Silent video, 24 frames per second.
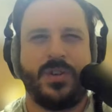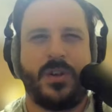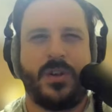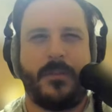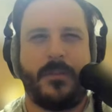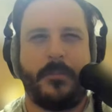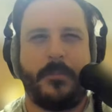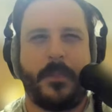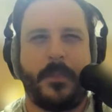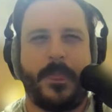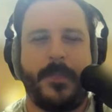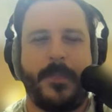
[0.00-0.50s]

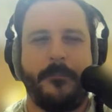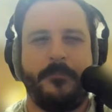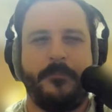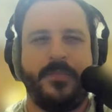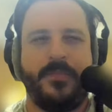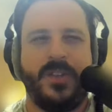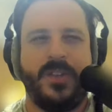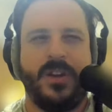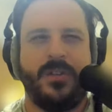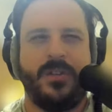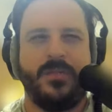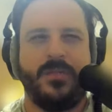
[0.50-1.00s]

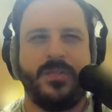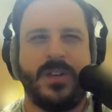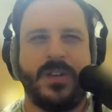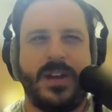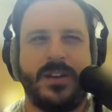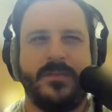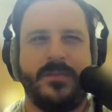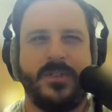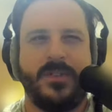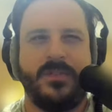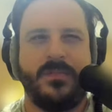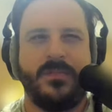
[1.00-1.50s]
Not
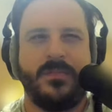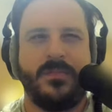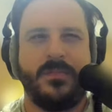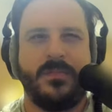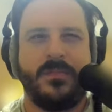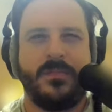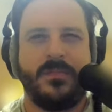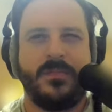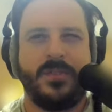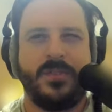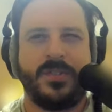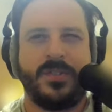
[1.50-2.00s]
even
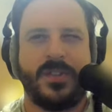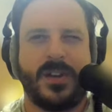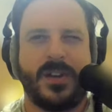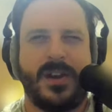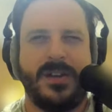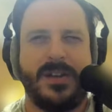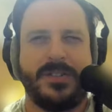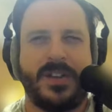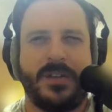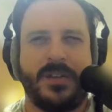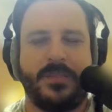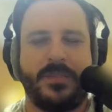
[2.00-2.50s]
just the
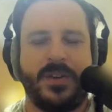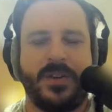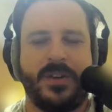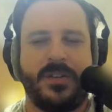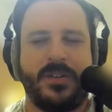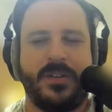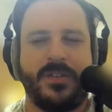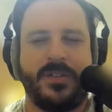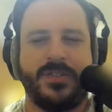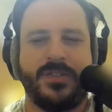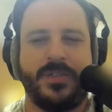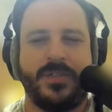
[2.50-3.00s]
content, but
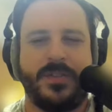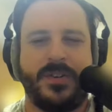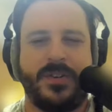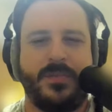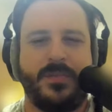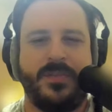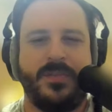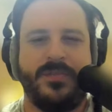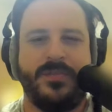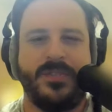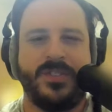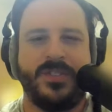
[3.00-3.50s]
also the
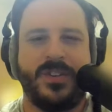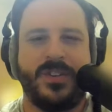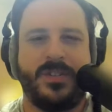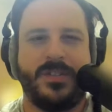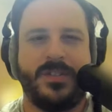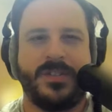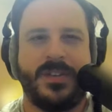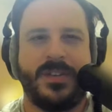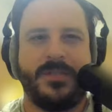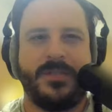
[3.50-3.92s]
number of results.